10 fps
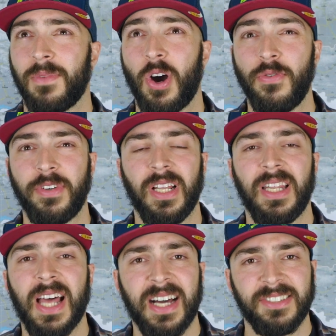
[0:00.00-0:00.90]
over the
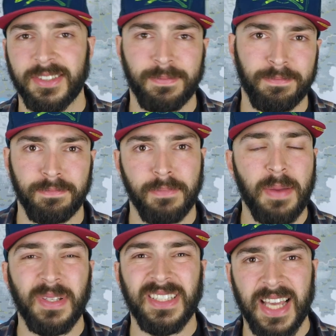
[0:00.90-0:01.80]
last
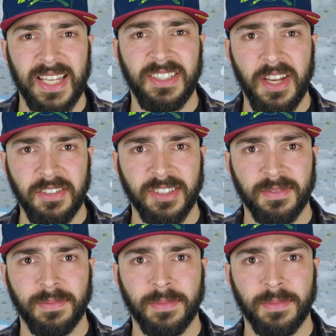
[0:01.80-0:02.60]
maybe 10 years,